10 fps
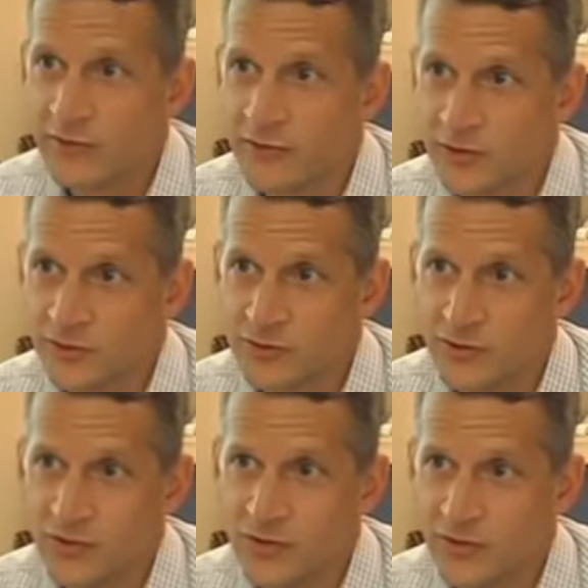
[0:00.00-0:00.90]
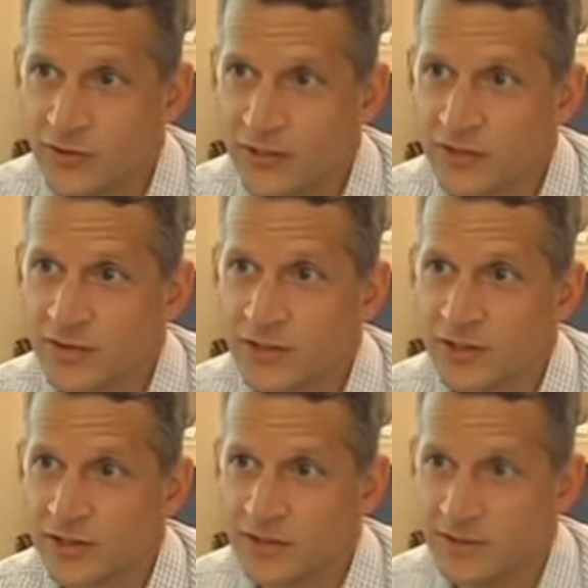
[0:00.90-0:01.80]
after a surgical
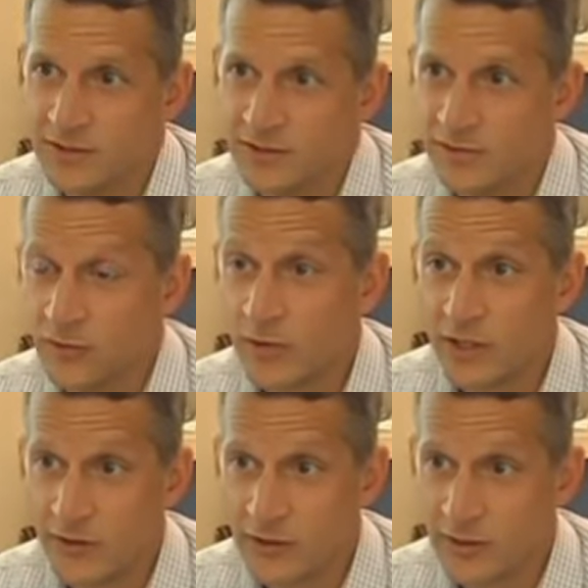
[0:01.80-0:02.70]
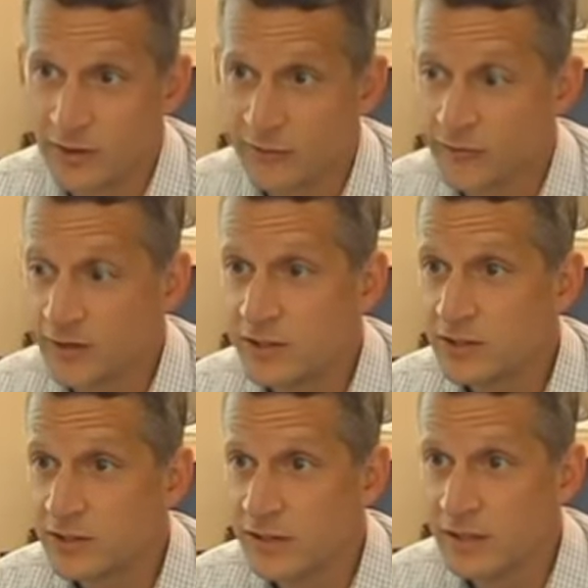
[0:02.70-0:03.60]
reconstruction of a rotator cuff
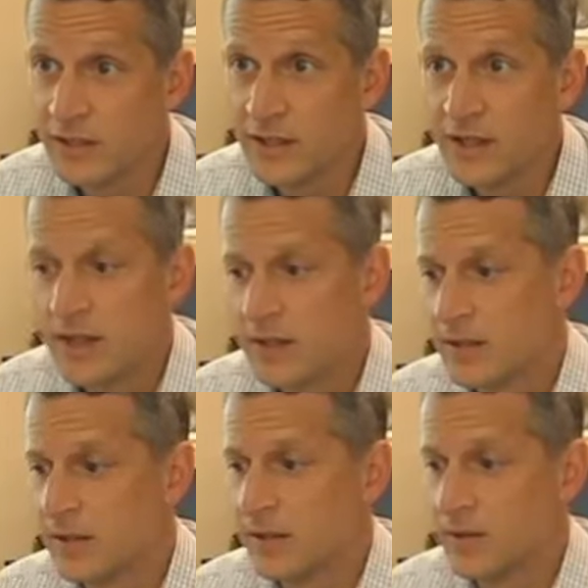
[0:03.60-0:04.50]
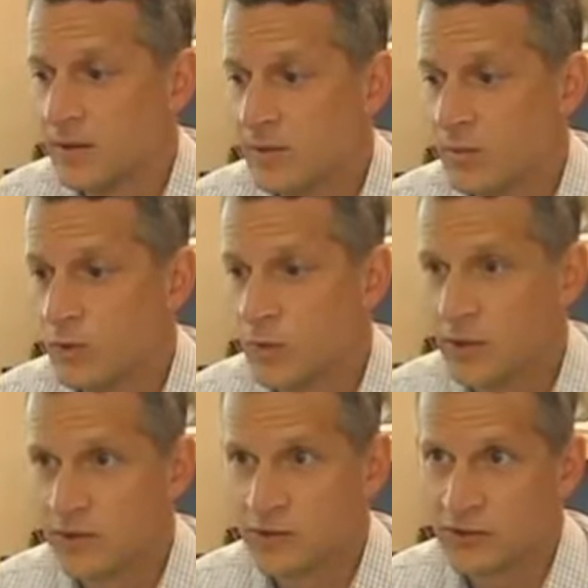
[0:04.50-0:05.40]
initially we want to